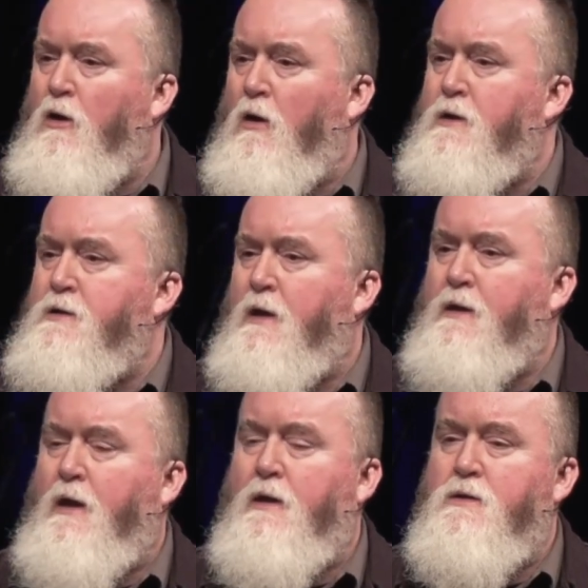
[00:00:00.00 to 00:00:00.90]

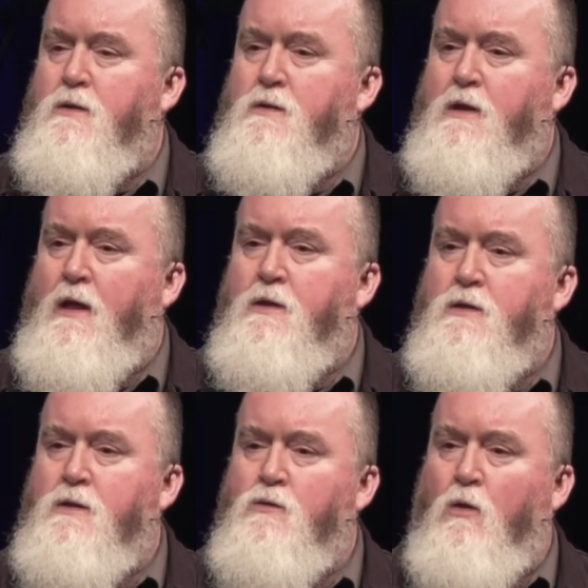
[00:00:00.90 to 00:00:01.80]
onset
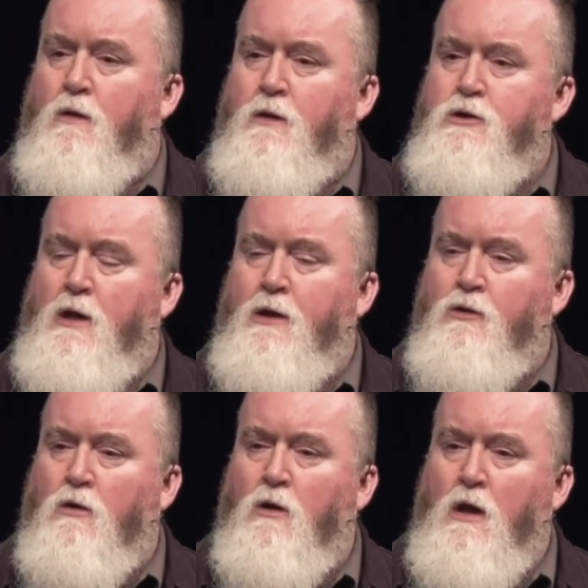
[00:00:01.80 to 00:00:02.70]
cases where the
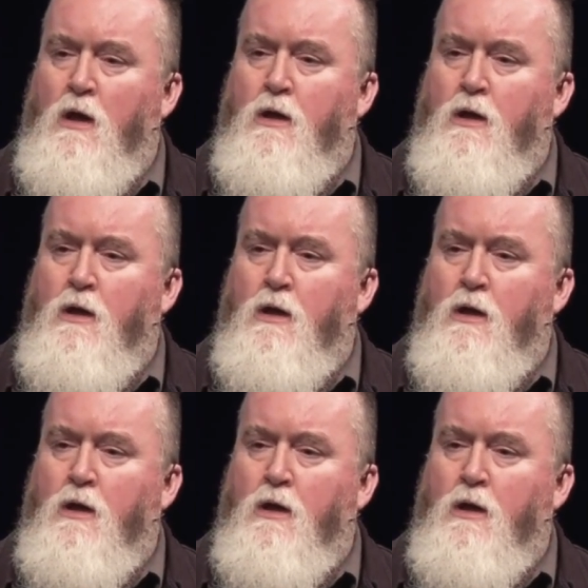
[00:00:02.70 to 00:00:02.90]
gender